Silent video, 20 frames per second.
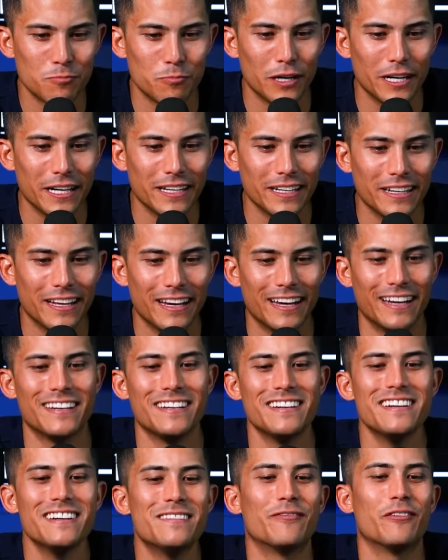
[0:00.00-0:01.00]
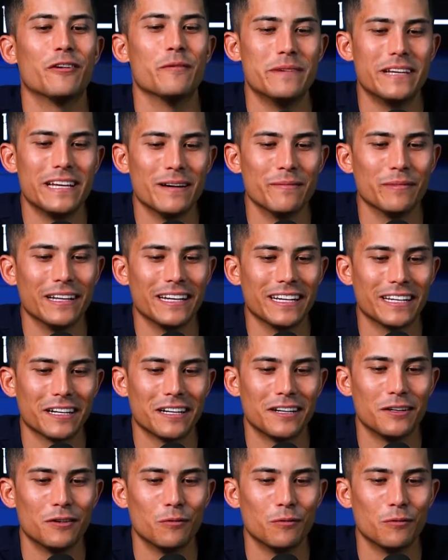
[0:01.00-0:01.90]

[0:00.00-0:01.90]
But for me, I'm like,